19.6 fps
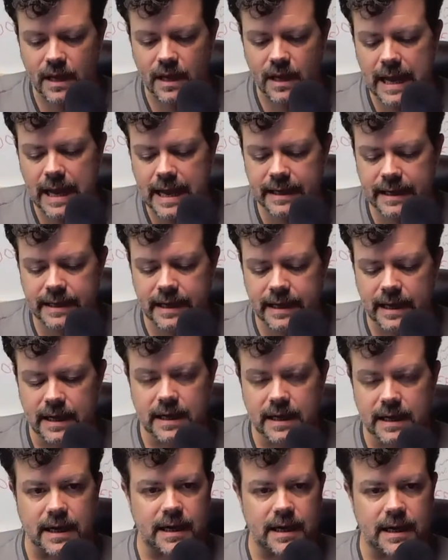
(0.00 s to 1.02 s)
And
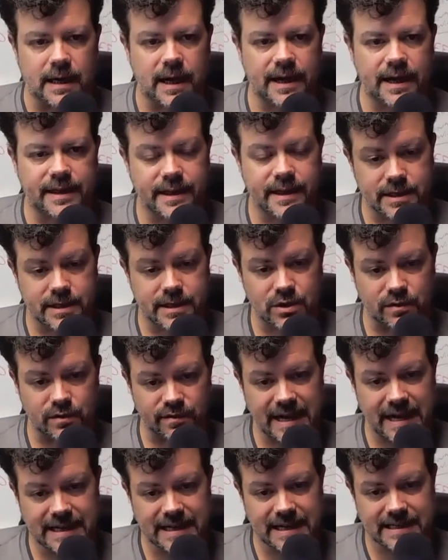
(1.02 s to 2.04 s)
I think it's so
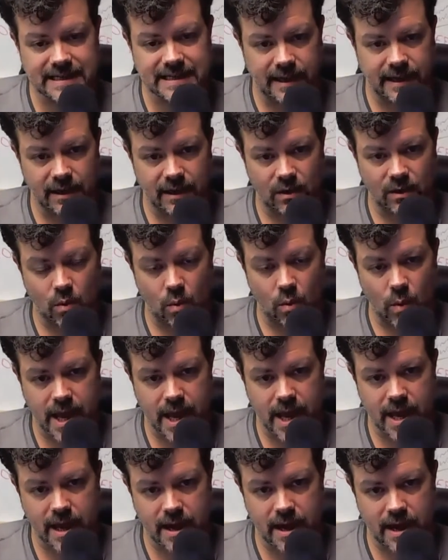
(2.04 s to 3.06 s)
fascinating
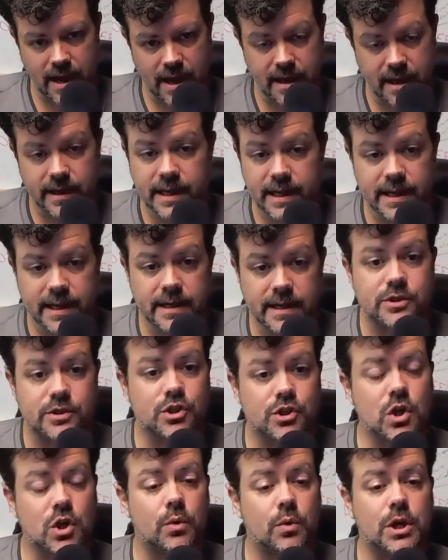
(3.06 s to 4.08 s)
when, and
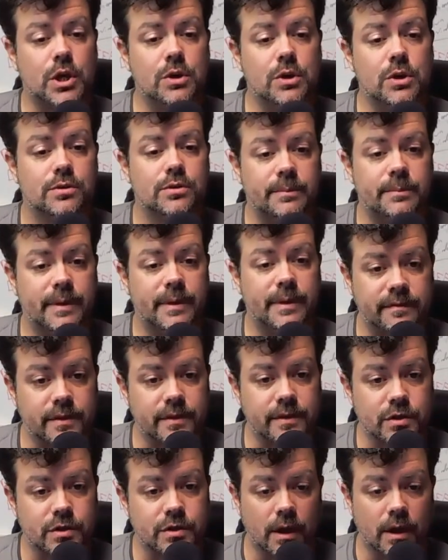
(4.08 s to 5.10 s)
so hugely
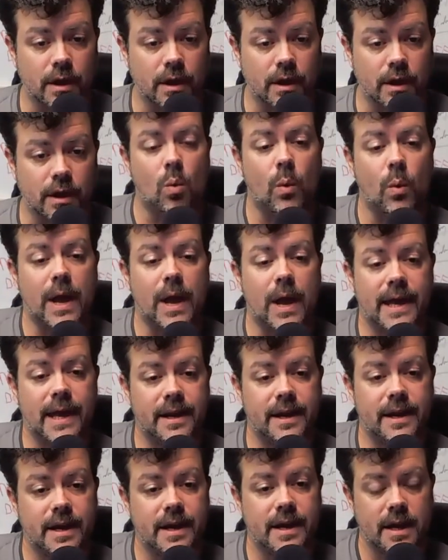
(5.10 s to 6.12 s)
beneficial
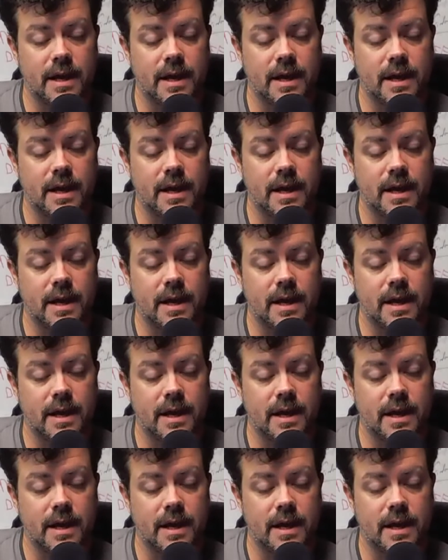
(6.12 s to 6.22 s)
when